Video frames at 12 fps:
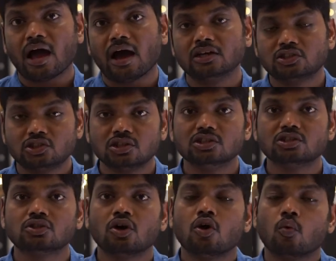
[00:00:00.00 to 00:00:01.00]
I searched
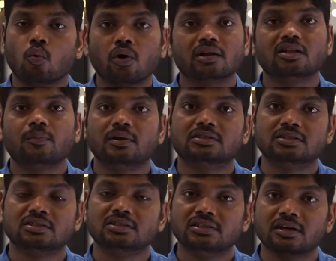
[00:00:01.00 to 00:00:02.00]
what are the
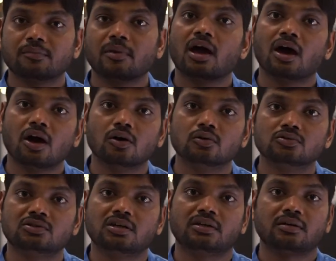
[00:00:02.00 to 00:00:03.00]
places near my
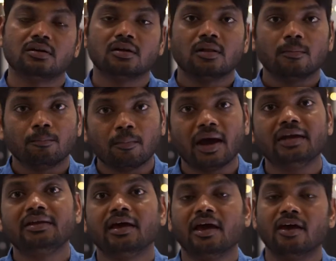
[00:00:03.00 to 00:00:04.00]
house that
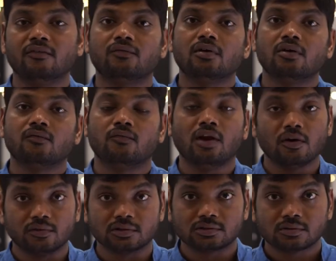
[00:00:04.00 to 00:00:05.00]
might have
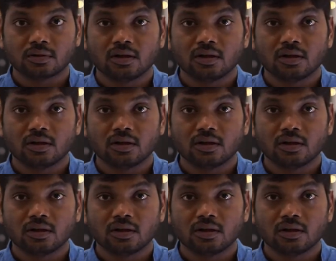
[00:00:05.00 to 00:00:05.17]
flowers.